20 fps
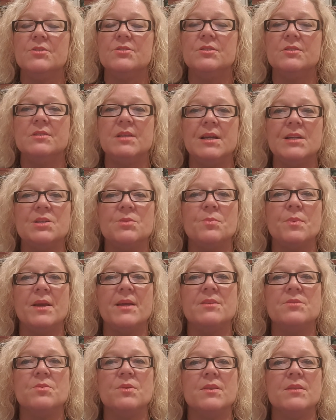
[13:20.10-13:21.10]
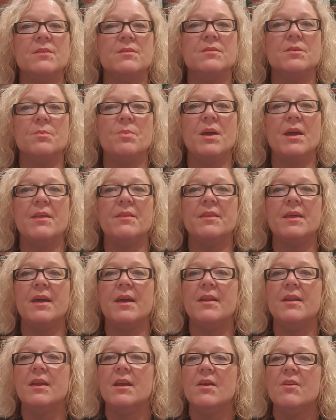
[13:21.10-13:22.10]
touch base with us about
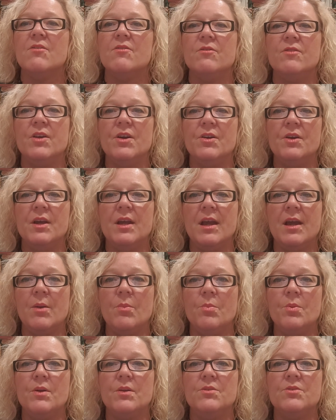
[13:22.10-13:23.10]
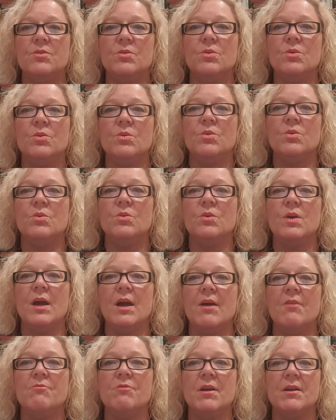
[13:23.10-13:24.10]
that, very happy to
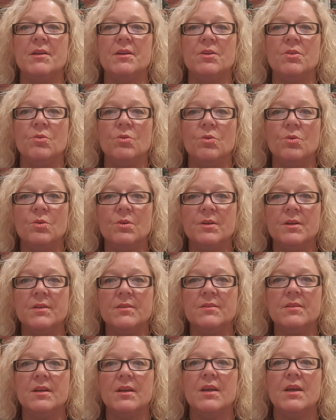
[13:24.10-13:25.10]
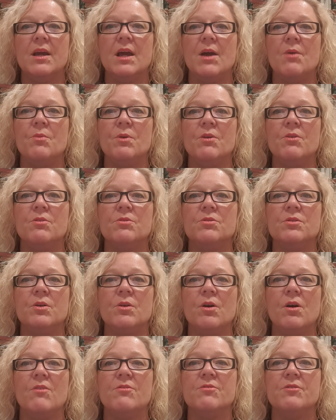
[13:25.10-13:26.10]
run an audit. We're also
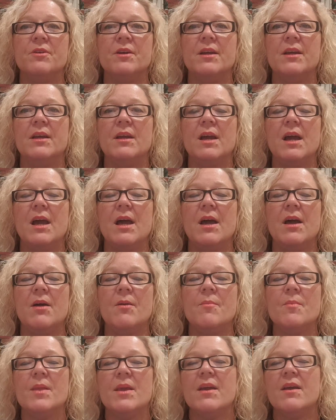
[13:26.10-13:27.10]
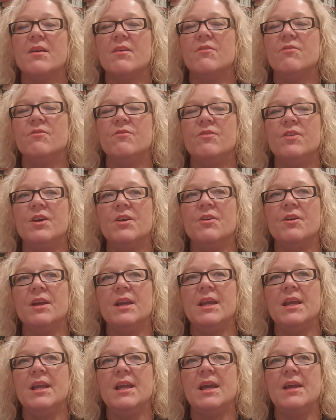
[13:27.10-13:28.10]
offering at
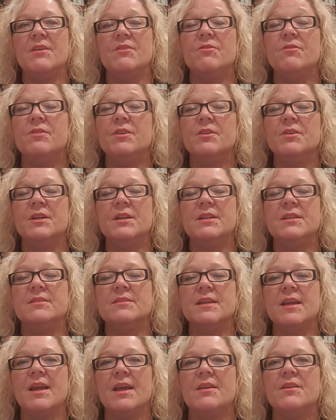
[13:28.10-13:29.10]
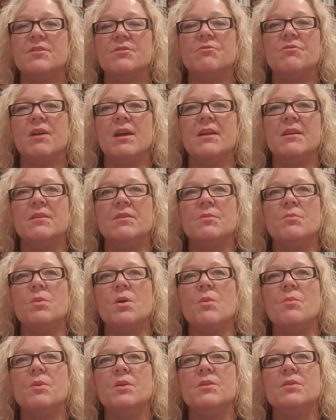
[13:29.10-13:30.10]
a very discounted rate at the
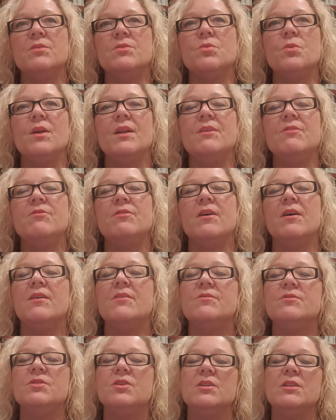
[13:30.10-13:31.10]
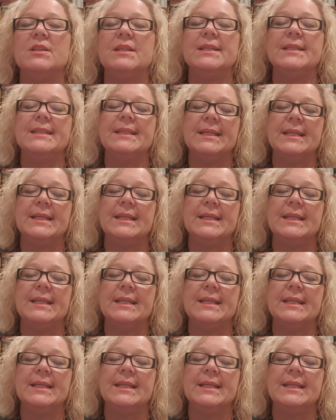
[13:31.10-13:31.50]
moment, $25